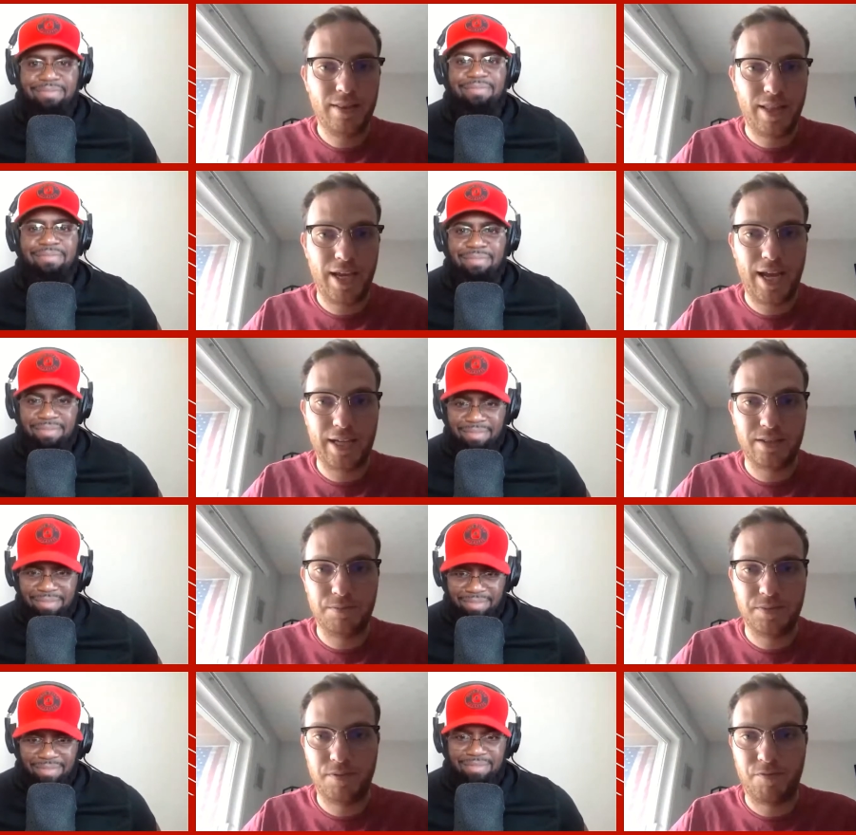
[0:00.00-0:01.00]
Speaker 1: they had
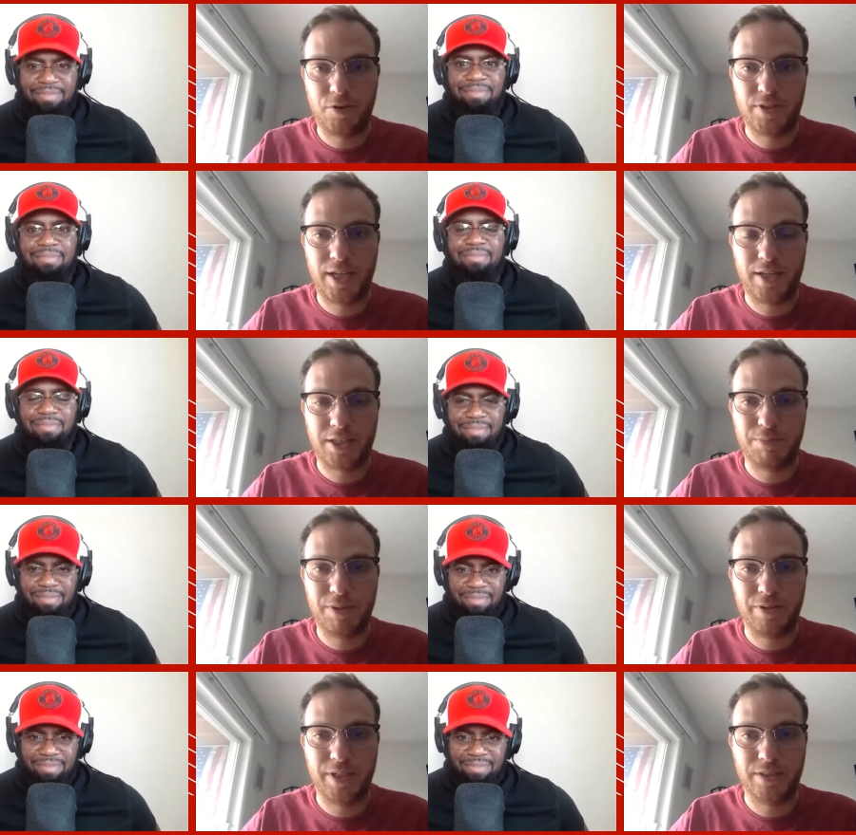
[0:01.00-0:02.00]
some some firsthand
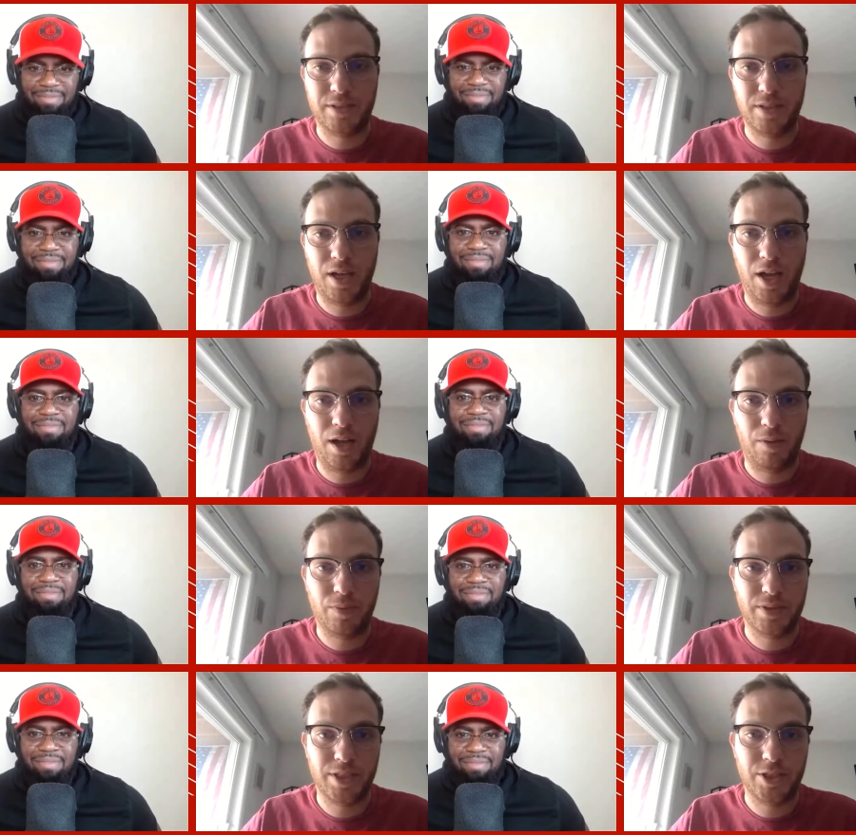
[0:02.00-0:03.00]
experience uh,
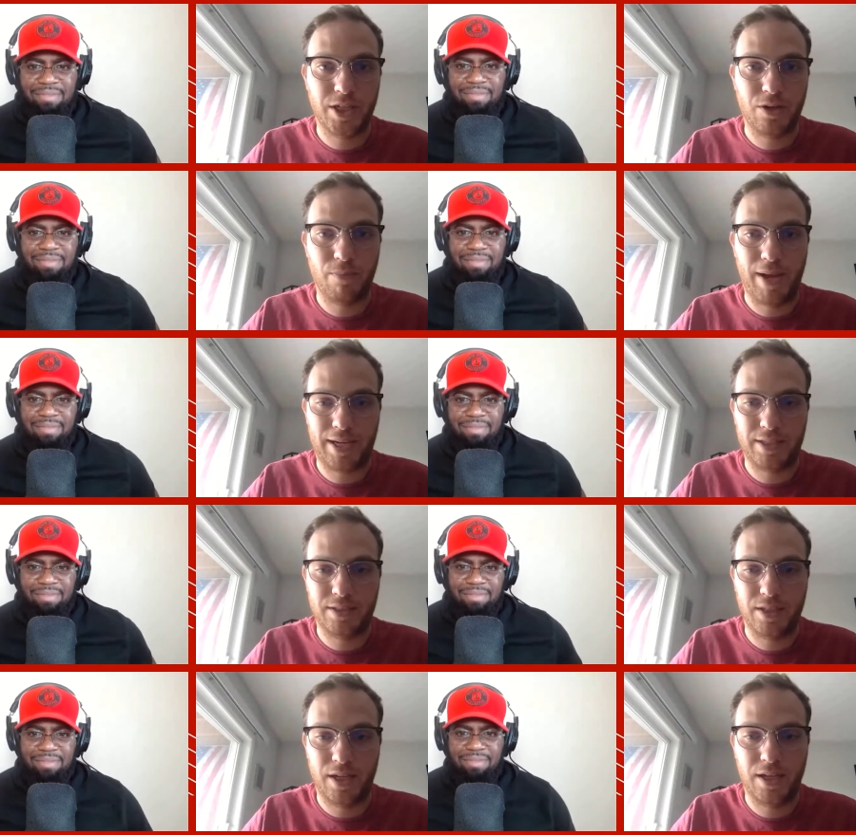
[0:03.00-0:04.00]
with CJ going back
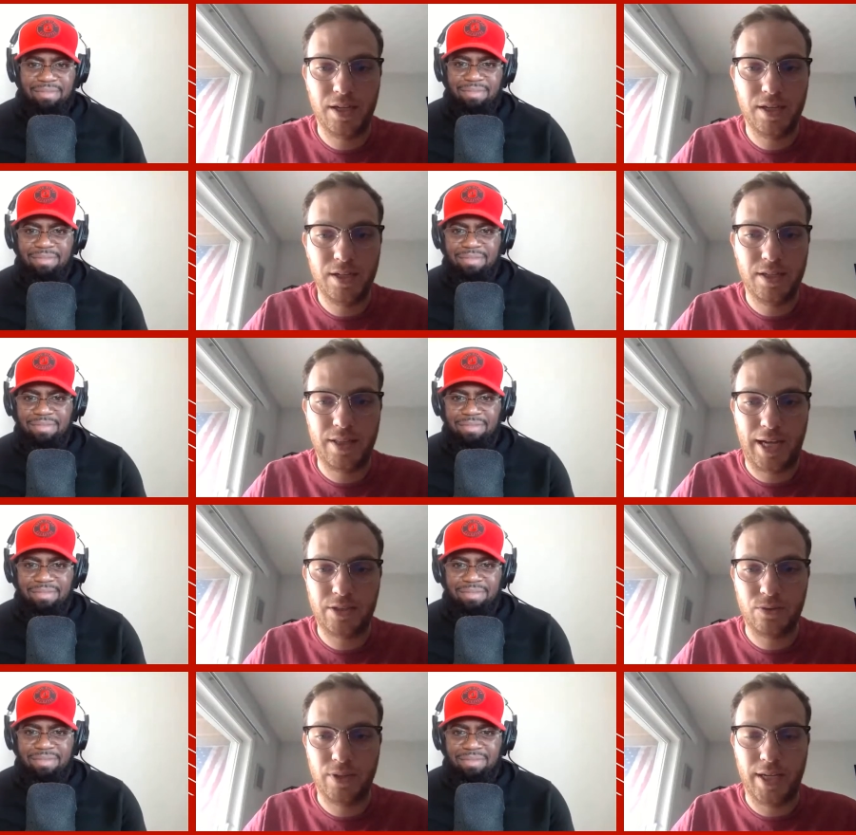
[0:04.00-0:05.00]
into the high
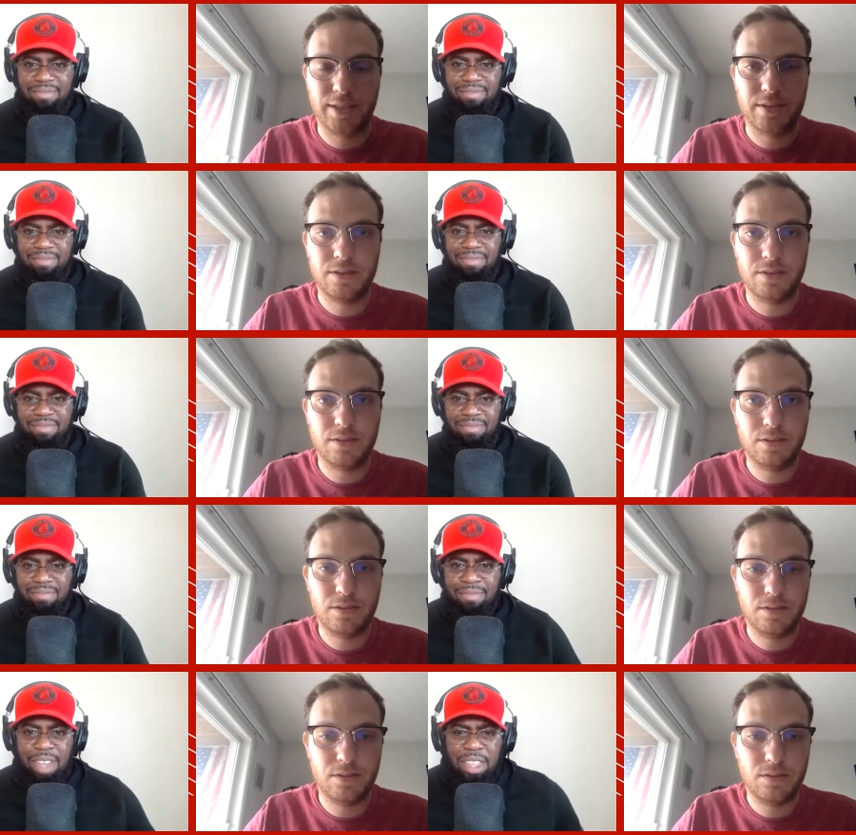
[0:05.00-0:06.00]
school days.
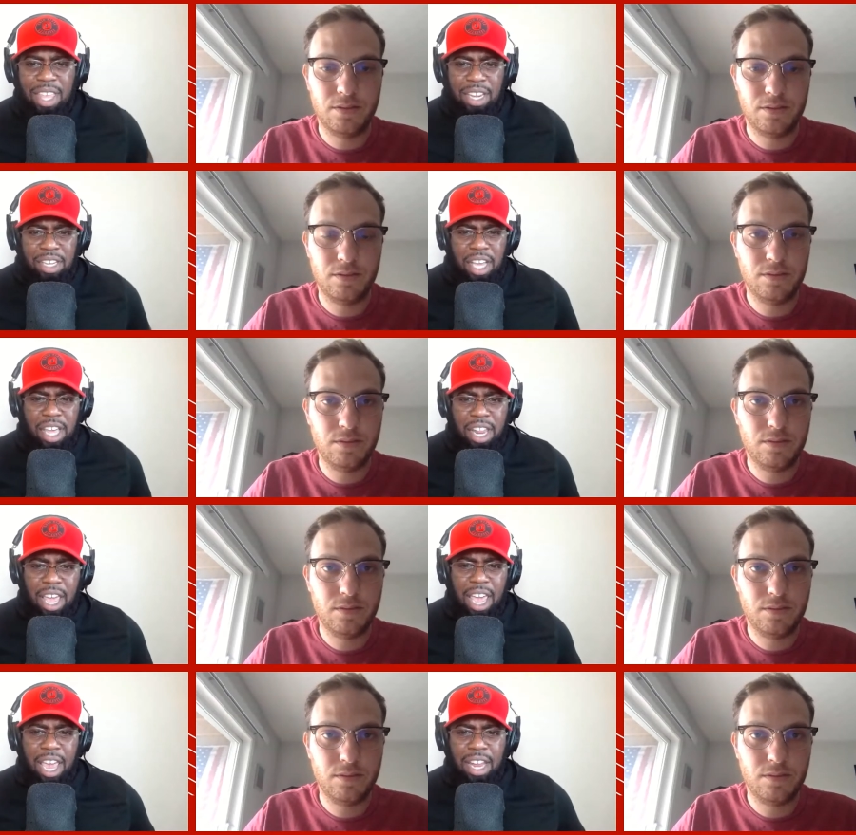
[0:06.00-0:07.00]
Speaker 2: They did,
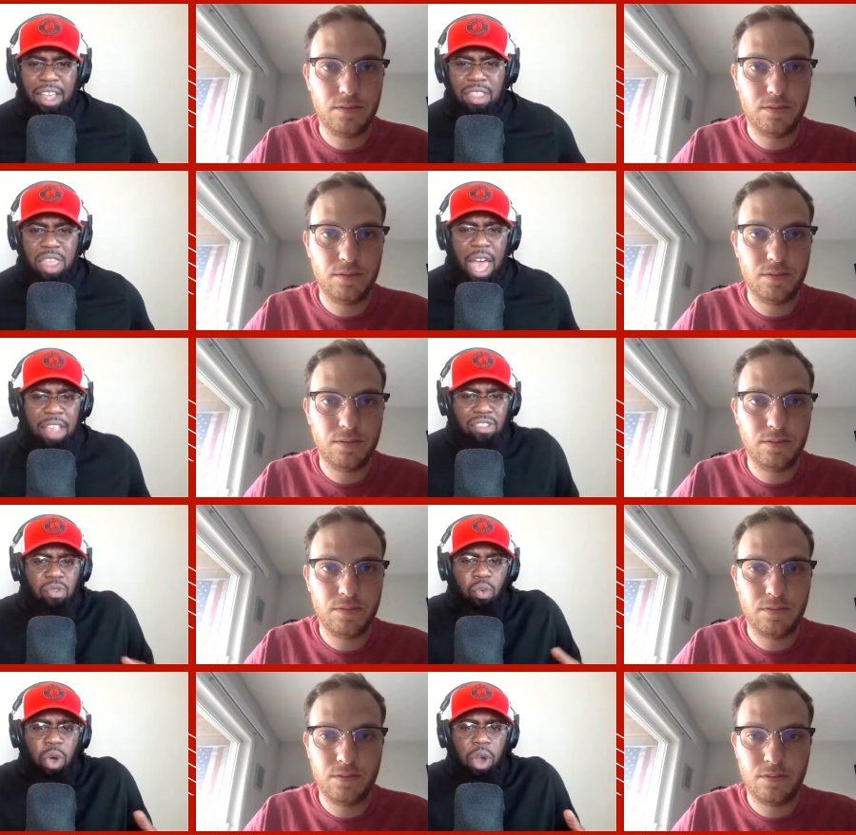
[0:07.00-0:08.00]
and that's
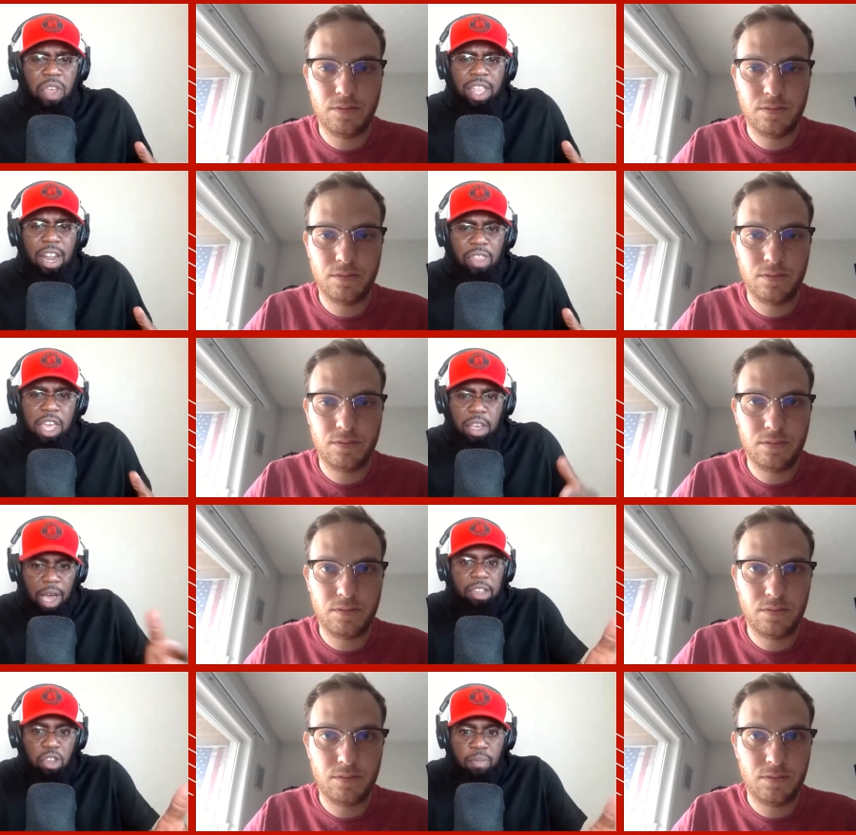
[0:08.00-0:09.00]
one thing that I think,
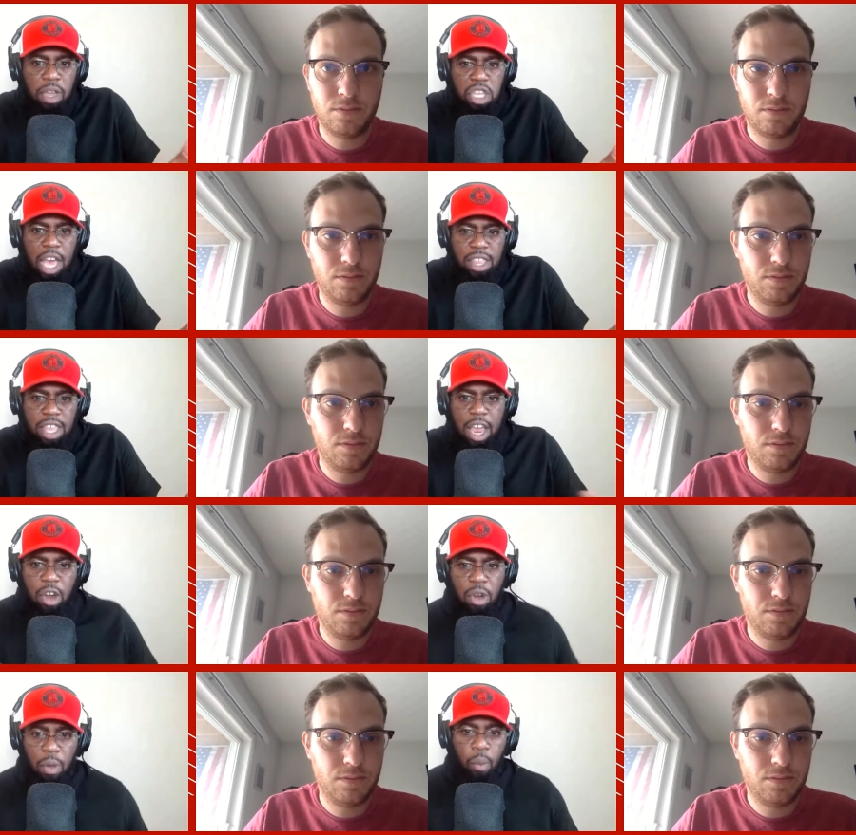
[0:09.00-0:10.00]
like you mentioned that
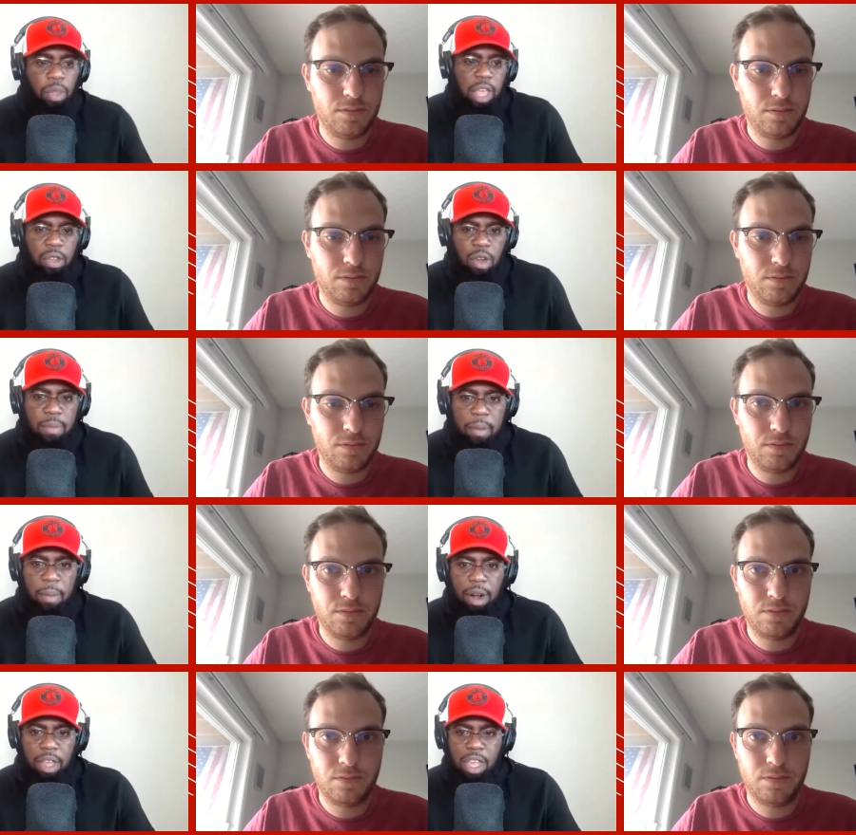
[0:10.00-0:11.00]
there, the one thing to remember
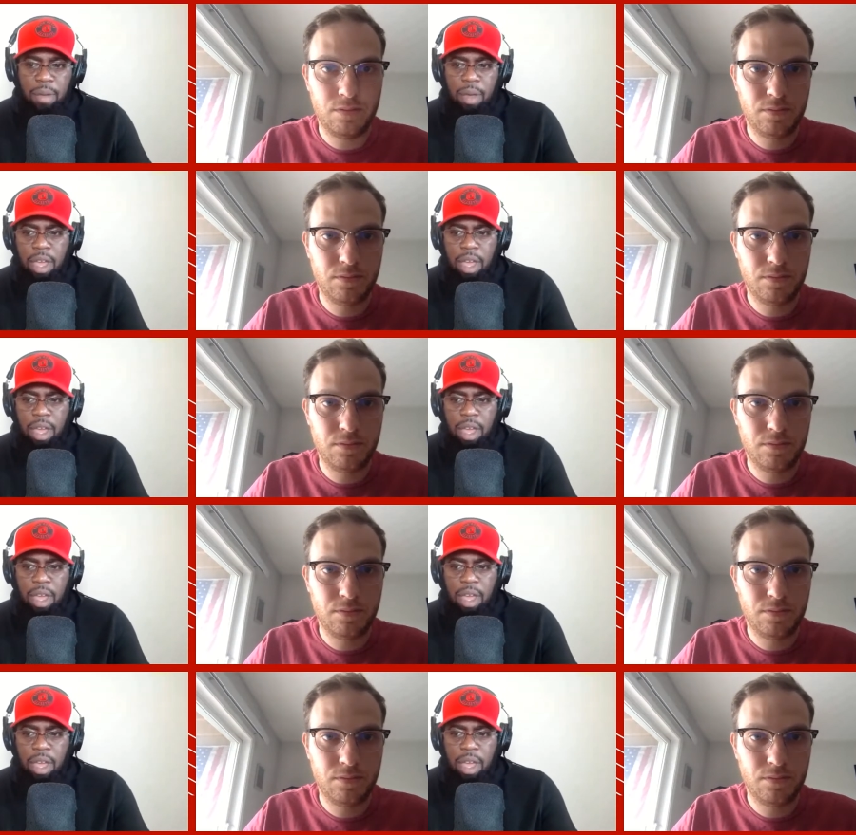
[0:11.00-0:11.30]
about him,